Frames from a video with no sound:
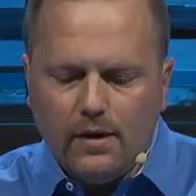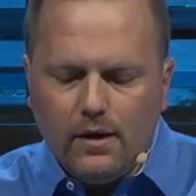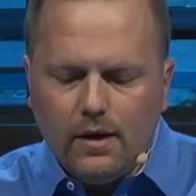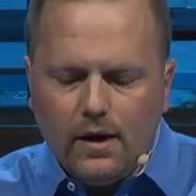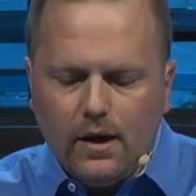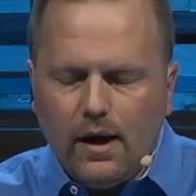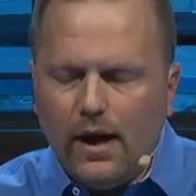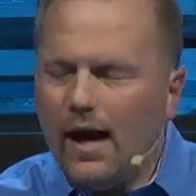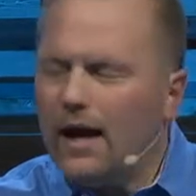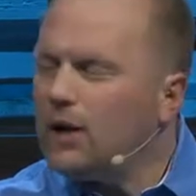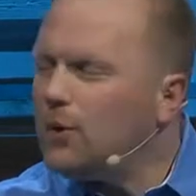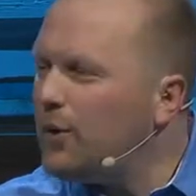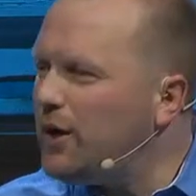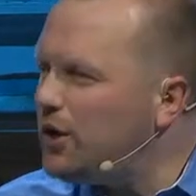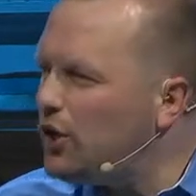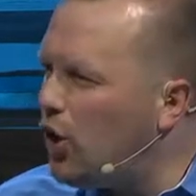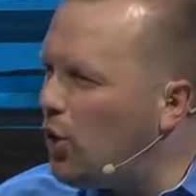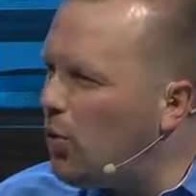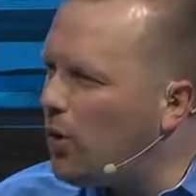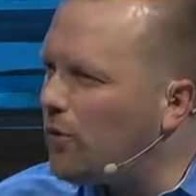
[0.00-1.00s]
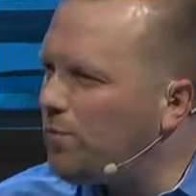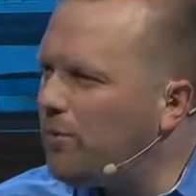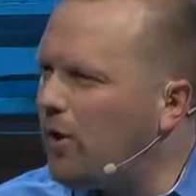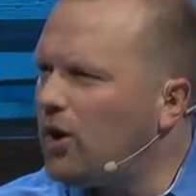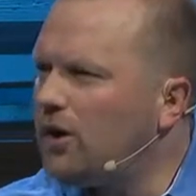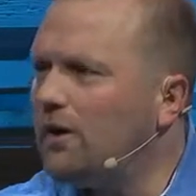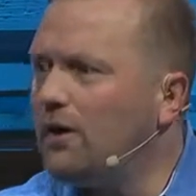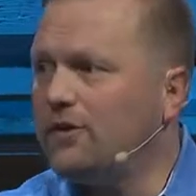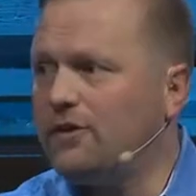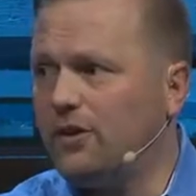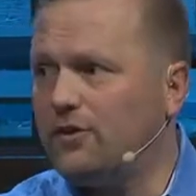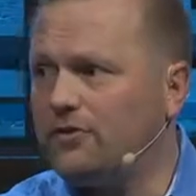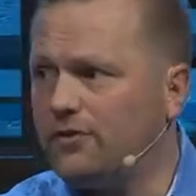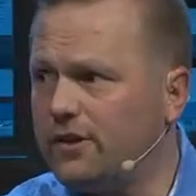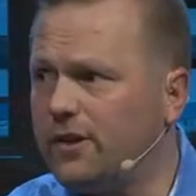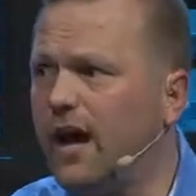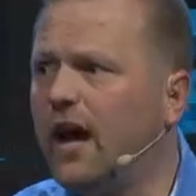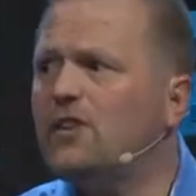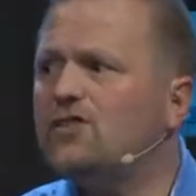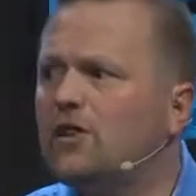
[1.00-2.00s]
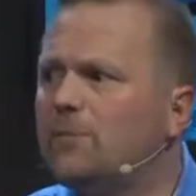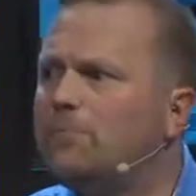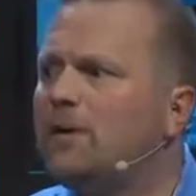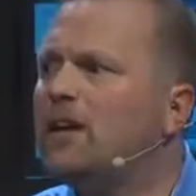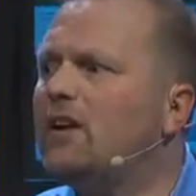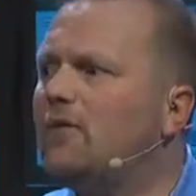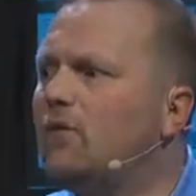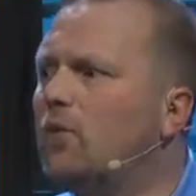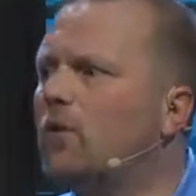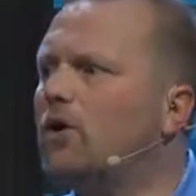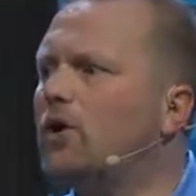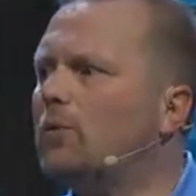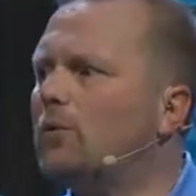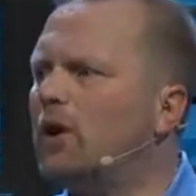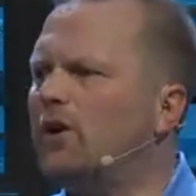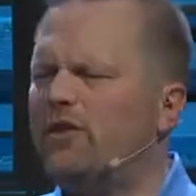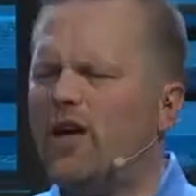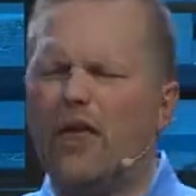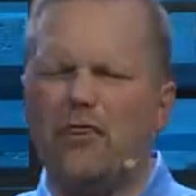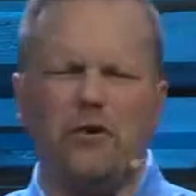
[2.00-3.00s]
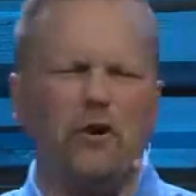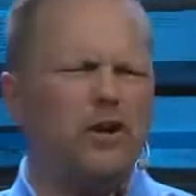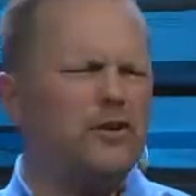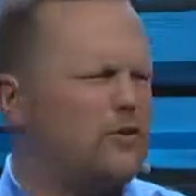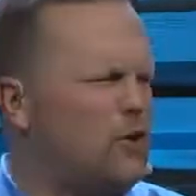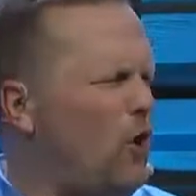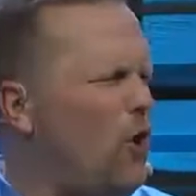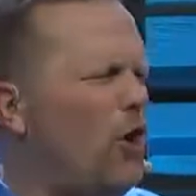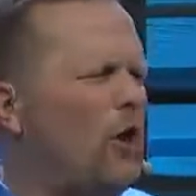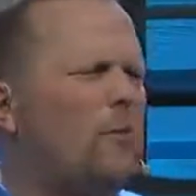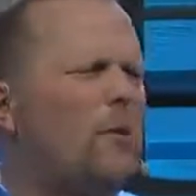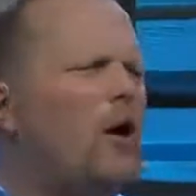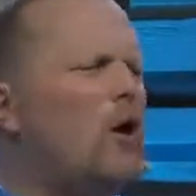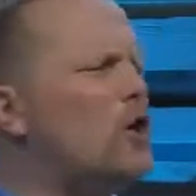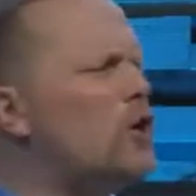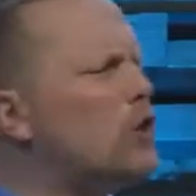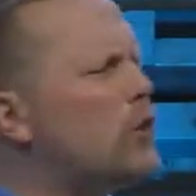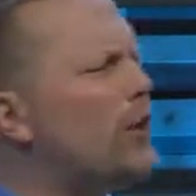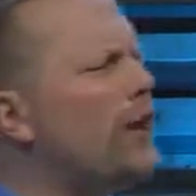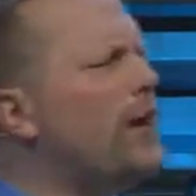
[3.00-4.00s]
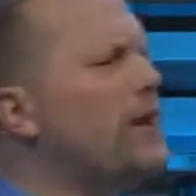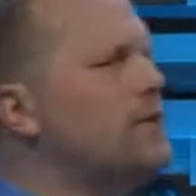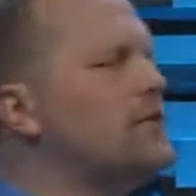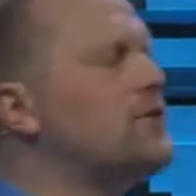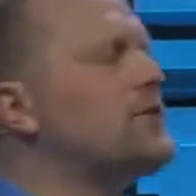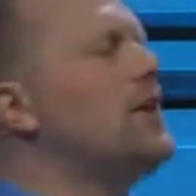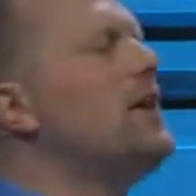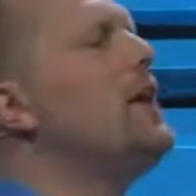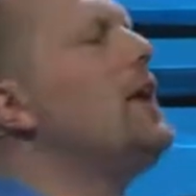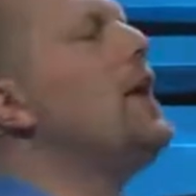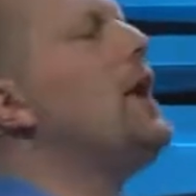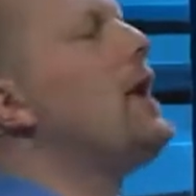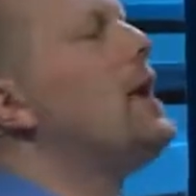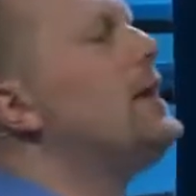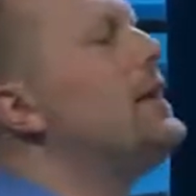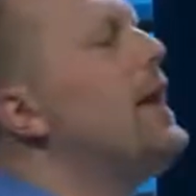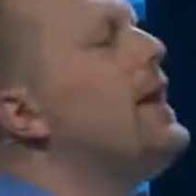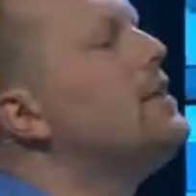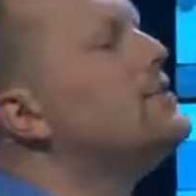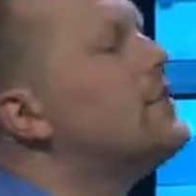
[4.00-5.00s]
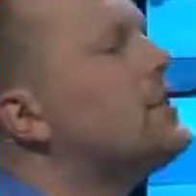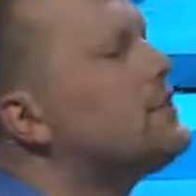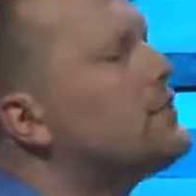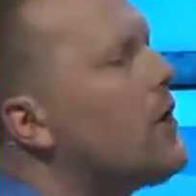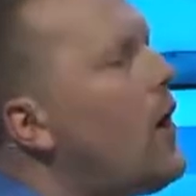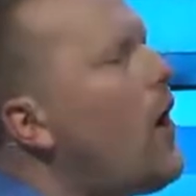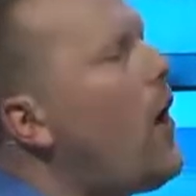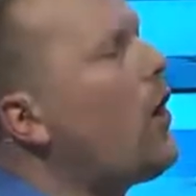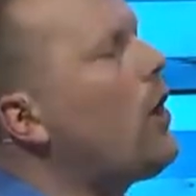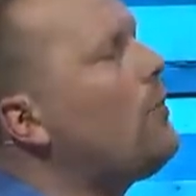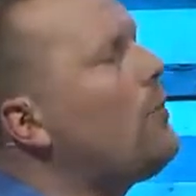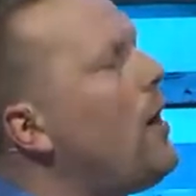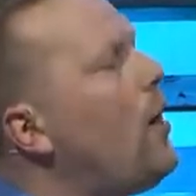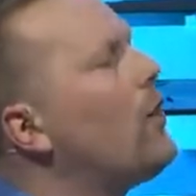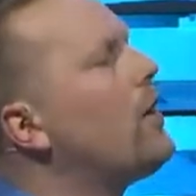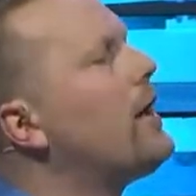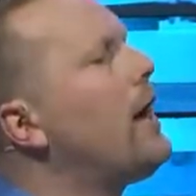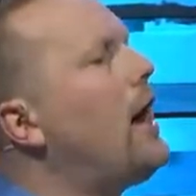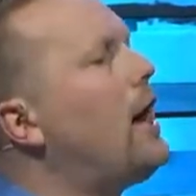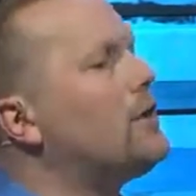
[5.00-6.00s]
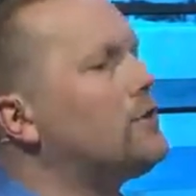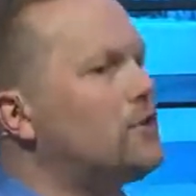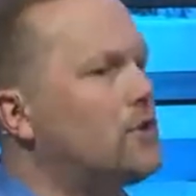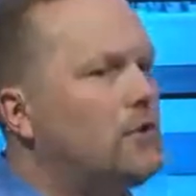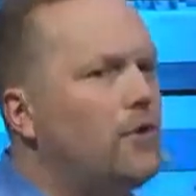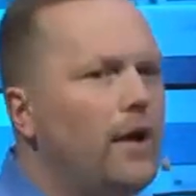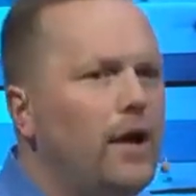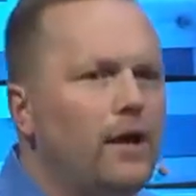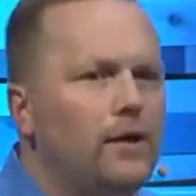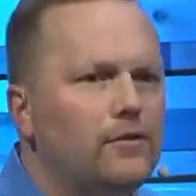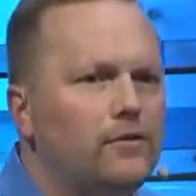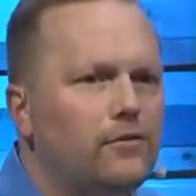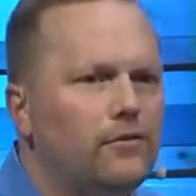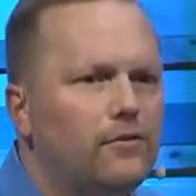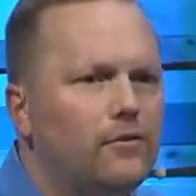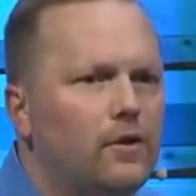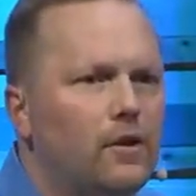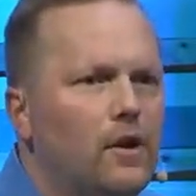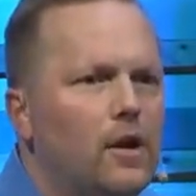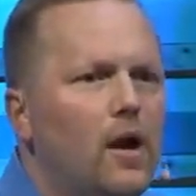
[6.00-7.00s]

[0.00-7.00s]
And how do we know we're part of it? takes a bit of work. Well, I thought it's all about grace. Yes, it's all about God's grace.